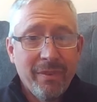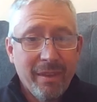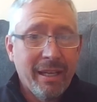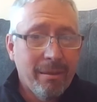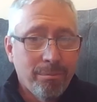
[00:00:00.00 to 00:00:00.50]

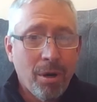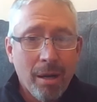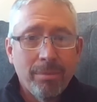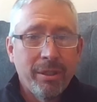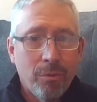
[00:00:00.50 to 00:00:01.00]
They can
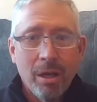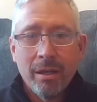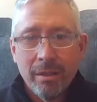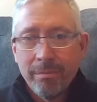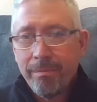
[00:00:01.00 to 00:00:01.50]
probably run
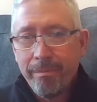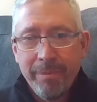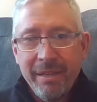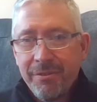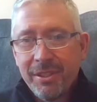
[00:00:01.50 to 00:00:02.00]
a
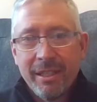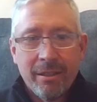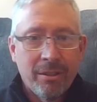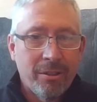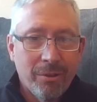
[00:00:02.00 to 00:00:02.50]
beef
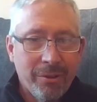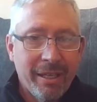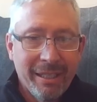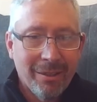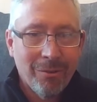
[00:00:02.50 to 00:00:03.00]
center, or
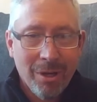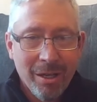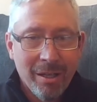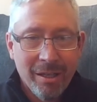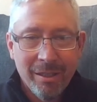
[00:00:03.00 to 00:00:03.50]
they can
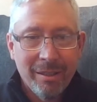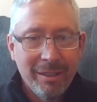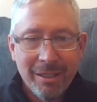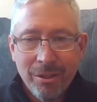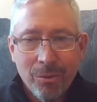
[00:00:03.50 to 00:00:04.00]
run a,
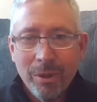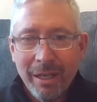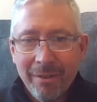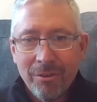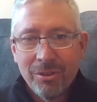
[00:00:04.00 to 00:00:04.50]
whatever.